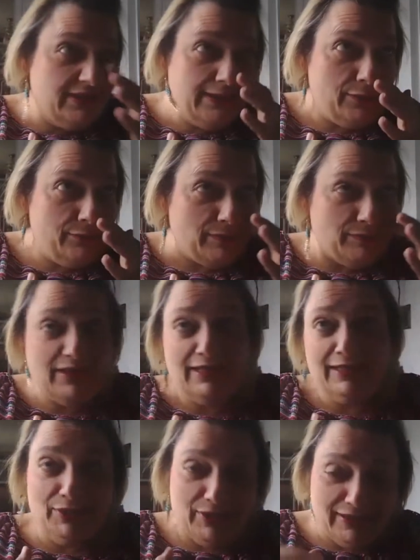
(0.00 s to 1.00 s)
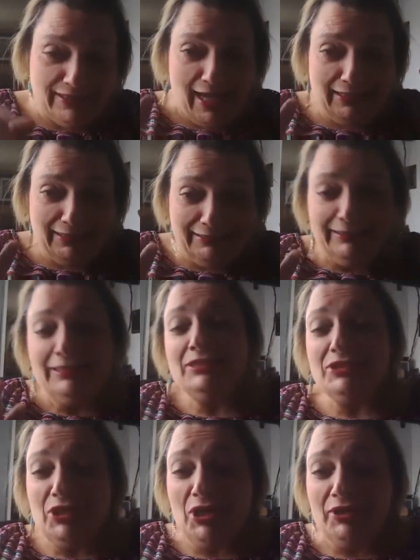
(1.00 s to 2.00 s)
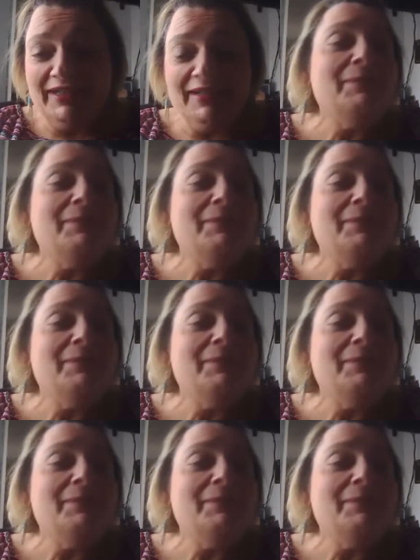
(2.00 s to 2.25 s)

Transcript: I don't remember the year exactly. Sorry.